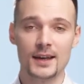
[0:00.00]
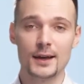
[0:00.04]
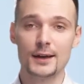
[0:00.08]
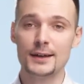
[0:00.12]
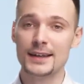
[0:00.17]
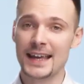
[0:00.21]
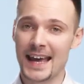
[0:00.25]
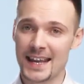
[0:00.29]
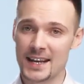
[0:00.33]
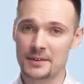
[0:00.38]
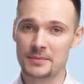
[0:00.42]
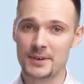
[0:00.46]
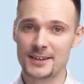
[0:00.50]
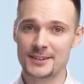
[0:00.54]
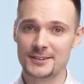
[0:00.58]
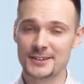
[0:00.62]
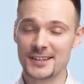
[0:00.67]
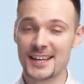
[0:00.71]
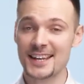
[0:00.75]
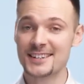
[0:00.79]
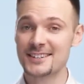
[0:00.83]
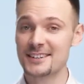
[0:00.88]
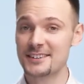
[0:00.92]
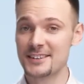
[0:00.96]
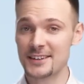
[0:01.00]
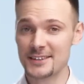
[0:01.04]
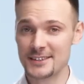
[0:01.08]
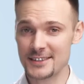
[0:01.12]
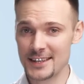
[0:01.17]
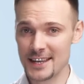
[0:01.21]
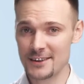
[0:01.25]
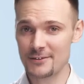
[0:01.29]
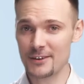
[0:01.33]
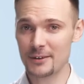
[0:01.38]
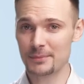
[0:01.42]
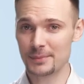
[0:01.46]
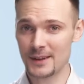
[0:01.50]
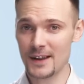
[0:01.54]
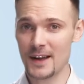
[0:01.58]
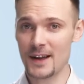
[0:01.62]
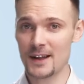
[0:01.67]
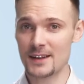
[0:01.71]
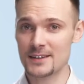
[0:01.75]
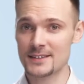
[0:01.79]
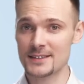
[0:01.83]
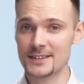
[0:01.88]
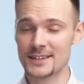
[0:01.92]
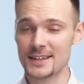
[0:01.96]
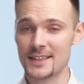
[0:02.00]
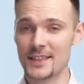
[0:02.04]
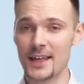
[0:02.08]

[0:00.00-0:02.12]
Cannabis is a sativa plant